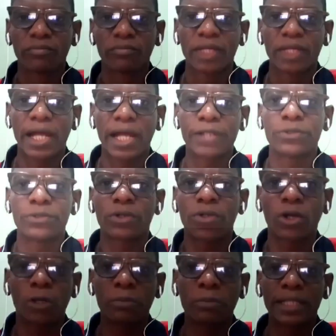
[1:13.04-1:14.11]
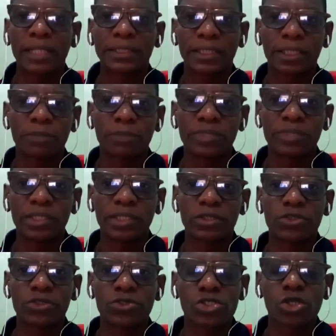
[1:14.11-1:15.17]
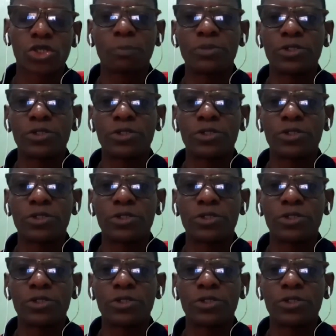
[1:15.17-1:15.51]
and you come and tell me to stop